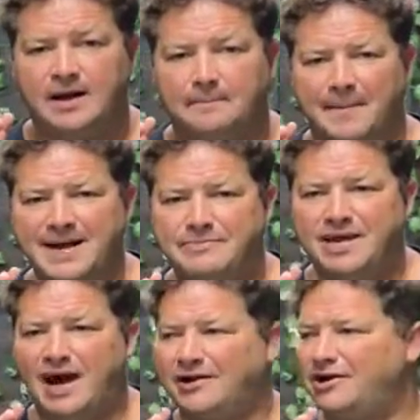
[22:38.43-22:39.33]

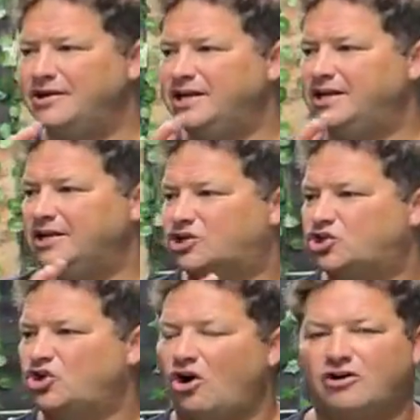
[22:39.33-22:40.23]
Maybe I don't need to eat
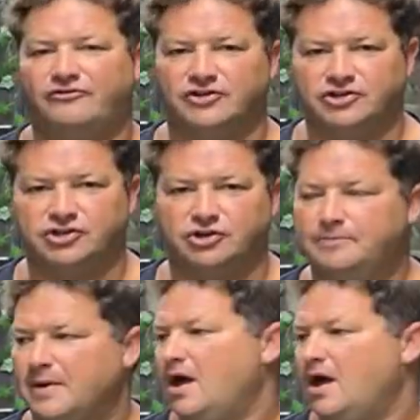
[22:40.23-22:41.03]
shark fin soup.